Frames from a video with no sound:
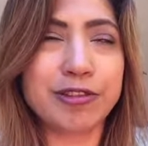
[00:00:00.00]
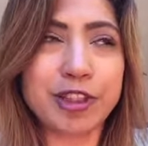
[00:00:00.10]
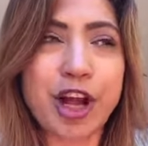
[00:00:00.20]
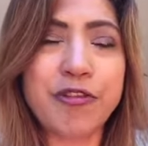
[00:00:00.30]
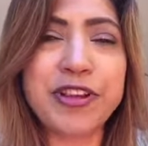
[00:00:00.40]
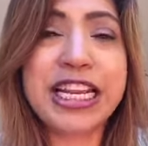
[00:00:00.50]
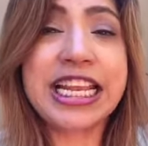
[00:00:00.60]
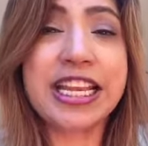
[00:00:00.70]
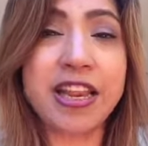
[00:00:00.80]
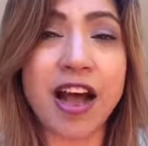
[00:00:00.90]
confident
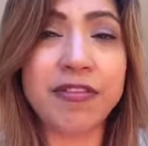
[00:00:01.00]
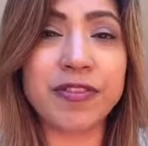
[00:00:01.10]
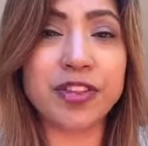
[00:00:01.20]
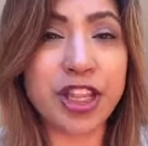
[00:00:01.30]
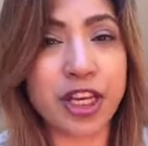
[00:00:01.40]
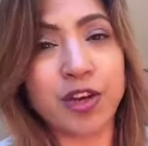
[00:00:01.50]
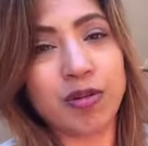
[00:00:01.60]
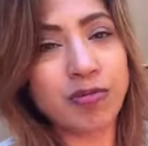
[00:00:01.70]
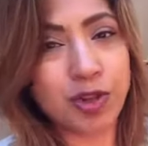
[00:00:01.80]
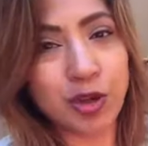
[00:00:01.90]
enough to then
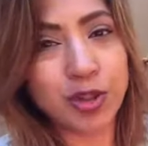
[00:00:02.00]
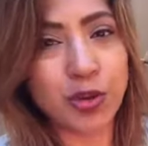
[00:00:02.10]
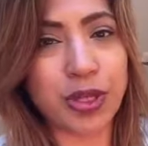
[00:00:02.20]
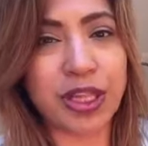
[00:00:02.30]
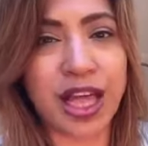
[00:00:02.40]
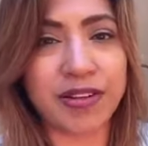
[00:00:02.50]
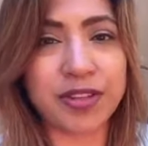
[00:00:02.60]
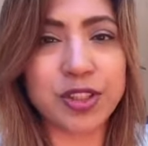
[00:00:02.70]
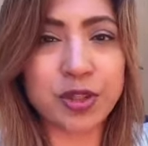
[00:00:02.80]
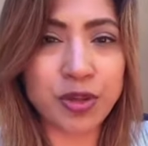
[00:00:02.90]
go do it live.
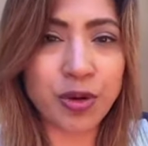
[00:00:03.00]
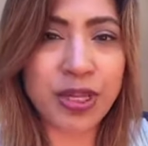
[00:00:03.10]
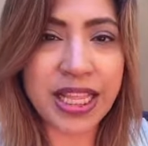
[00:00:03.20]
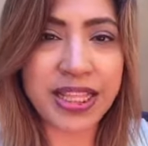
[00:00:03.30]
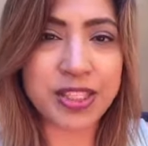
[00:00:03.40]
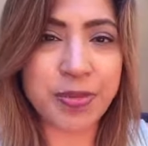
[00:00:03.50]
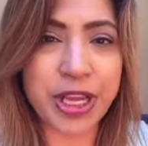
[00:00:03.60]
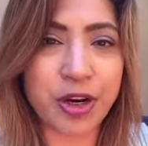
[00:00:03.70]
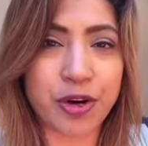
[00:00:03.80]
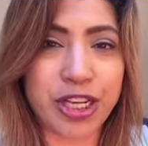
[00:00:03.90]
So don't let this
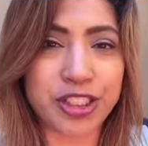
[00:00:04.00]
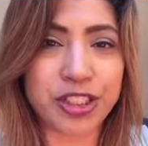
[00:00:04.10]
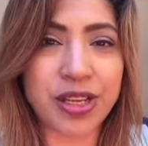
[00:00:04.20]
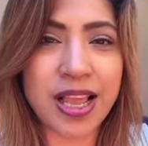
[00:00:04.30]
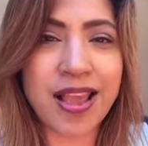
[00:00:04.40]
be a crutch.